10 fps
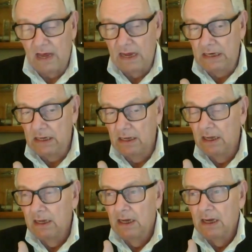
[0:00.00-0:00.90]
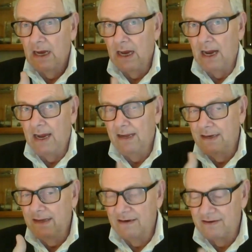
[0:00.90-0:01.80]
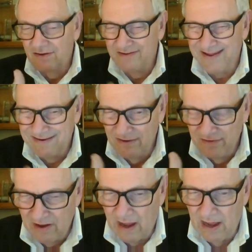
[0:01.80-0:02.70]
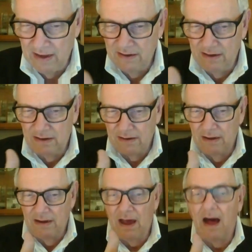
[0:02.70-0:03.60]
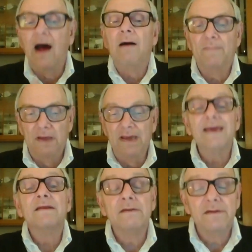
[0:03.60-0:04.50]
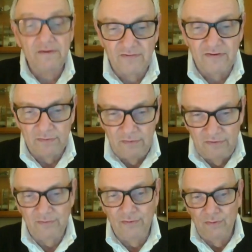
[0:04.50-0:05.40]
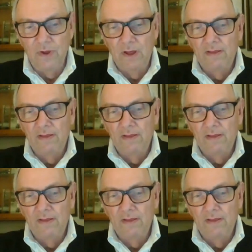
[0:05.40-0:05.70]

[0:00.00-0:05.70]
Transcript: site, I needed to send a signed copy in addition to